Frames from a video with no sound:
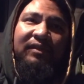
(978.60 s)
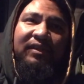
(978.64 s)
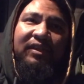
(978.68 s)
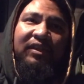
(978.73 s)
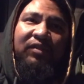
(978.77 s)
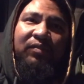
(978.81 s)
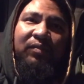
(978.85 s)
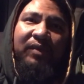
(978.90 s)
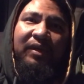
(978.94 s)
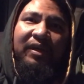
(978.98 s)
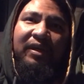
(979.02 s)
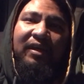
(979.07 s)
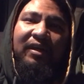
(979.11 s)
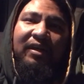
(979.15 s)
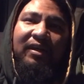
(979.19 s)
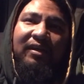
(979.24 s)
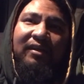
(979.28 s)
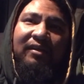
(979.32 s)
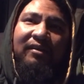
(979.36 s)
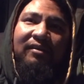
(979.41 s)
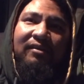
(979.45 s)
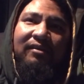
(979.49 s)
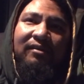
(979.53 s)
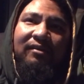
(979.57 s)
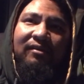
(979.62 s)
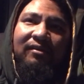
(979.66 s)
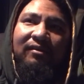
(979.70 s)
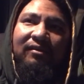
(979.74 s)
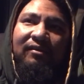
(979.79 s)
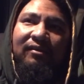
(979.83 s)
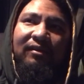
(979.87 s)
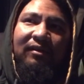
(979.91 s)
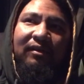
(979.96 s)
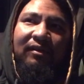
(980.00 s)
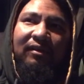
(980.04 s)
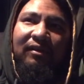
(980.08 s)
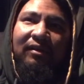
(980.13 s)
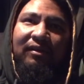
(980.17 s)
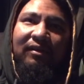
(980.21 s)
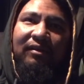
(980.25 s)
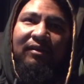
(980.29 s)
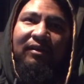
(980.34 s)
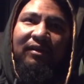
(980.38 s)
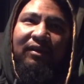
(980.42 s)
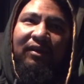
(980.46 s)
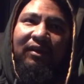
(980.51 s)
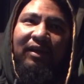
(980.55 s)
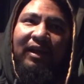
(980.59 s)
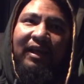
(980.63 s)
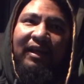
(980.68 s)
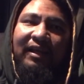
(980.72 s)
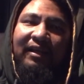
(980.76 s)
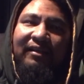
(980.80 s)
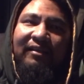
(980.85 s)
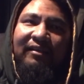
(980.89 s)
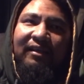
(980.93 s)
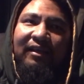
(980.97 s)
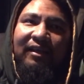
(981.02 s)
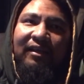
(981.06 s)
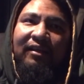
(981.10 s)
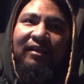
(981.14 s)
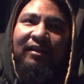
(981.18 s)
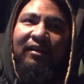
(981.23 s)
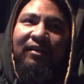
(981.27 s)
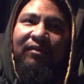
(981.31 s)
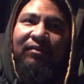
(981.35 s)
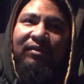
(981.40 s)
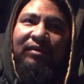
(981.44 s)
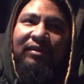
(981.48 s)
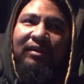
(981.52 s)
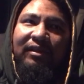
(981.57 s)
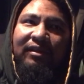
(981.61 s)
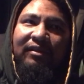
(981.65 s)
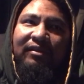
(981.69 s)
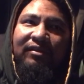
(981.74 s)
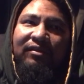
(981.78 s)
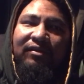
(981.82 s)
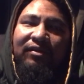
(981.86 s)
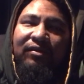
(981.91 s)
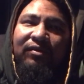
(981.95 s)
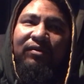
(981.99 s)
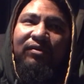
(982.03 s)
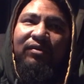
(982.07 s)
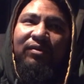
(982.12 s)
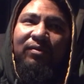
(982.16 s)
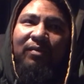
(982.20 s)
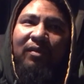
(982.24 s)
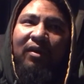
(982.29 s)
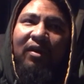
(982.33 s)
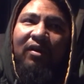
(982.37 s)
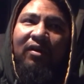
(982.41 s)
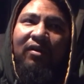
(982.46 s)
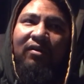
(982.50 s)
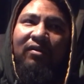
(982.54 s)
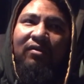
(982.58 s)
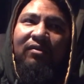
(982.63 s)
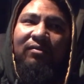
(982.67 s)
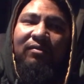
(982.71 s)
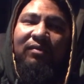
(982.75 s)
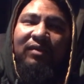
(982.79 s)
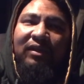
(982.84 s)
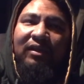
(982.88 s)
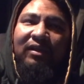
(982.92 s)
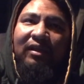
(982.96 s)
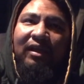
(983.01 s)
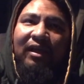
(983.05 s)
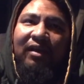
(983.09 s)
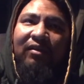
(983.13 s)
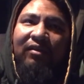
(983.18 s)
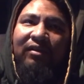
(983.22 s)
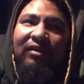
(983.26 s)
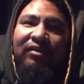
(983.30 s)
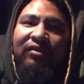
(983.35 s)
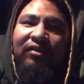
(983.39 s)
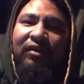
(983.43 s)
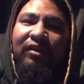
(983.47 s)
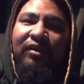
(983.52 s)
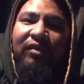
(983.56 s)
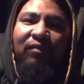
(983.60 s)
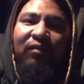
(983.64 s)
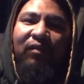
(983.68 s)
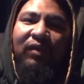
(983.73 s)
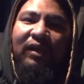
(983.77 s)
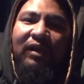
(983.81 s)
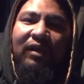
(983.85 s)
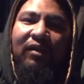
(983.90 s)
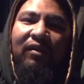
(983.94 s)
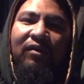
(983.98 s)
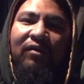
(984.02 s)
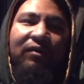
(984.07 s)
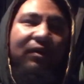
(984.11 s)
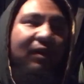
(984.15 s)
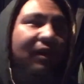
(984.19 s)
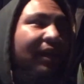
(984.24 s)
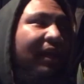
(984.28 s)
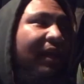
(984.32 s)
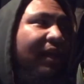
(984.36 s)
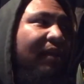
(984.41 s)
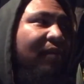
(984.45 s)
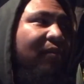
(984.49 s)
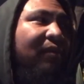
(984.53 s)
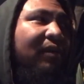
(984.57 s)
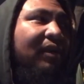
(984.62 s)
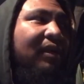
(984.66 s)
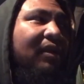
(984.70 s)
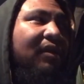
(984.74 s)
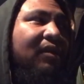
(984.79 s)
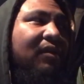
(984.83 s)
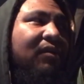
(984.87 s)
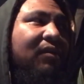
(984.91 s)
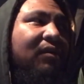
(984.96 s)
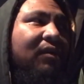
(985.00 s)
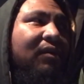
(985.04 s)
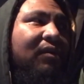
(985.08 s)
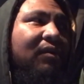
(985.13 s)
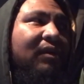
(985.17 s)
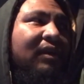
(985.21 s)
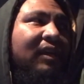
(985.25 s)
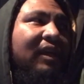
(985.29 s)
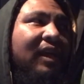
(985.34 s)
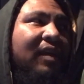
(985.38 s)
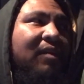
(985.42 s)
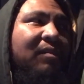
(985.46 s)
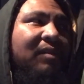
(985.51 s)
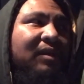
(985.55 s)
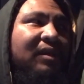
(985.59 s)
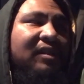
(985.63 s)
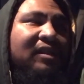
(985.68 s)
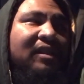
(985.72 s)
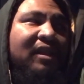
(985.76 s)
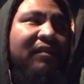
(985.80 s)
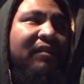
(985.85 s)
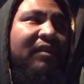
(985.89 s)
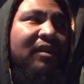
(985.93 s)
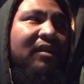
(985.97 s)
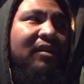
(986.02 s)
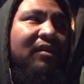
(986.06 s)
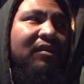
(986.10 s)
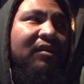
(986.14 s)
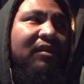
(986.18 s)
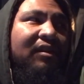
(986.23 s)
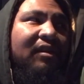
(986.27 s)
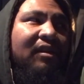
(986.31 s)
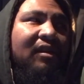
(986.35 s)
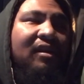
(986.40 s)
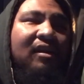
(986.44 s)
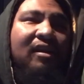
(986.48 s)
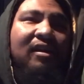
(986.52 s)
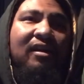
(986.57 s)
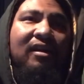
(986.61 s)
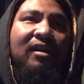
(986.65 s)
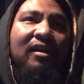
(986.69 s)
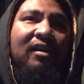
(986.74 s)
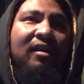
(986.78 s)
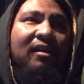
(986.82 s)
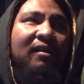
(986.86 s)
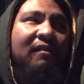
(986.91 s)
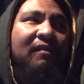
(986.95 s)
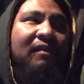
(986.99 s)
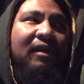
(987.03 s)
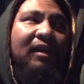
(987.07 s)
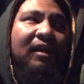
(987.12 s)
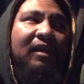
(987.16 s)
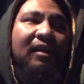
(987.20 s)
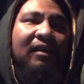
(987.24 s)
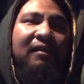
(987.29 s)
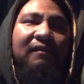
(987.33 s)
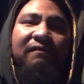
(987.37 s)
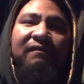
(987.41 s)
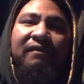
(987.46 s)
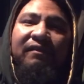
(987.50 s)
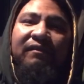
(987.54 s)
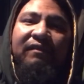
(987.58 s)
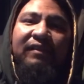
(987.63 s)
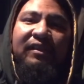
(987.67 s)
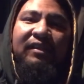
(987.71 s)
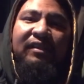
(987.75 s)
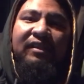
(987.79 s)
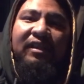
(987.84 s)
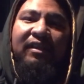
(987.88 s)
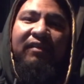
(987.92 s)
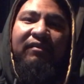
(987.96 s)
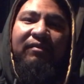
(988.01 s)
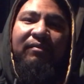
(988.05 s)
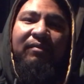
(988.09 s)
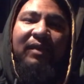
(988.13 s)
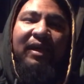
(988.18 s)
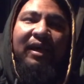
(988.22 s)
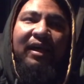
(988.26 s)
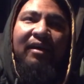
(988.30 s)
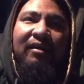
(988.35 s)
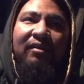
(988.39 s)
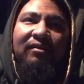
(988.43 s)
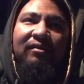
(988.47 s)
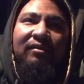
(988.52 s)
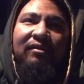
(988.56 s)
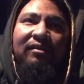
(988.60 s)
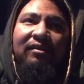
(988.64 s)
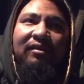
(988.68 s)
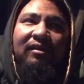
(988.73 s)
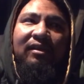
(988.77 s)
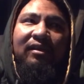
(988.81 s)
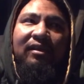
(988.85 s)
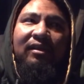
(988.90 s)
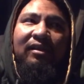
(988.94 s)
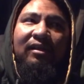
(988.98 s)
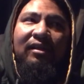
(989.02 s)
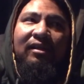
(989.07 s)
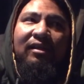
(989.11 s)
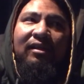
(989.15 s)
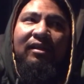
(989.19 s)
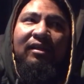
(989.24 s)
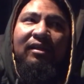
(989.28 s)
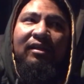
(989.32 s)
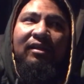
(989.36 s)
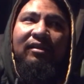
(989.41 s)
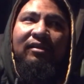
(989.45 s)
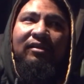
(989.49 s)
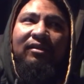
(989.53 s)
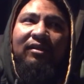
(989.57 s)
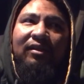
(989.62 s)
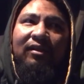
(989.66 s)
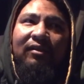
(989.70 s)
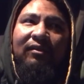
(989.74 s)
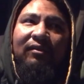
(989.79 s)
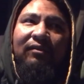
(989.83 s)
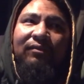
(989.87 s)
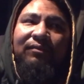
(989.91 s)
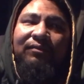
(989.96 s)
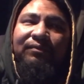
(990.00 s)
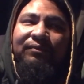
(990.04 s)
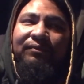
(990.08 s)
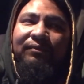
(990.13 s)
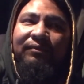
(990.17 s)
Just because, like I said, it's due tomorrow, but I only turned in one load, and that one load only gave me 757 miles. So